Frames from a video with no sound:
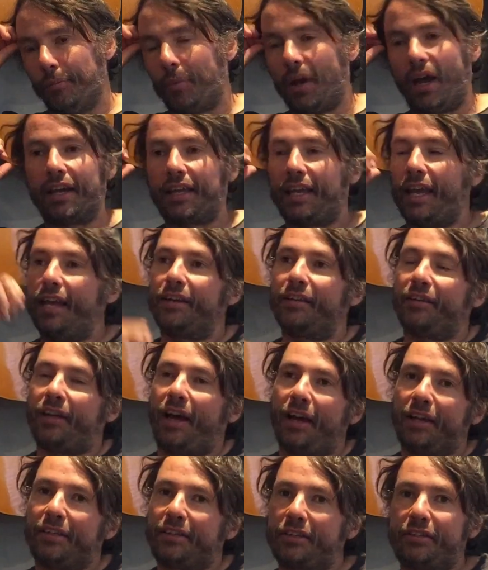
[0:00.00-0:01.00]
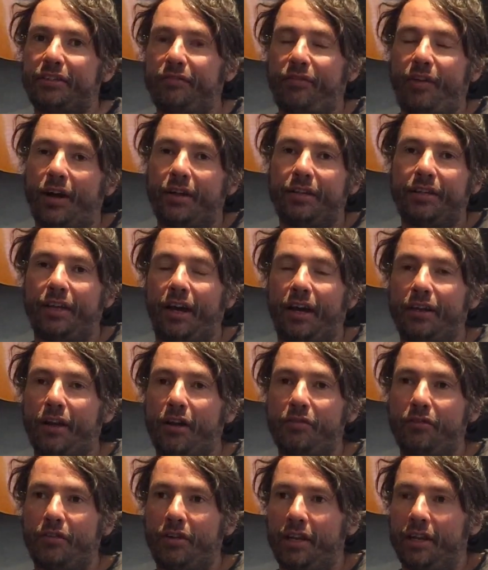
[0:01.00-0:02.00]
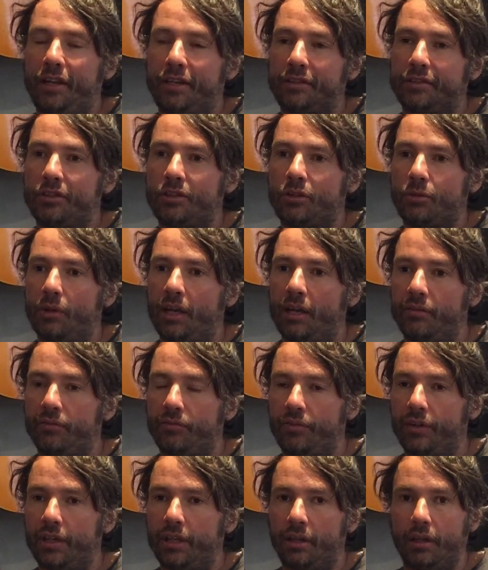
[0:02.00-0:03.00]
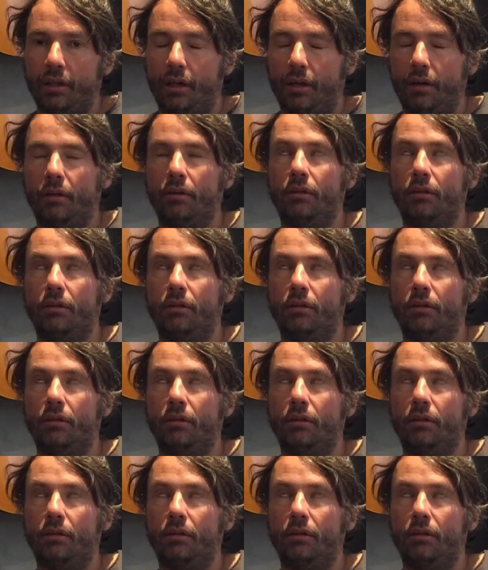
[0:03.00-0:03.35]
But again, I just find it. I don't listen to it and feel like,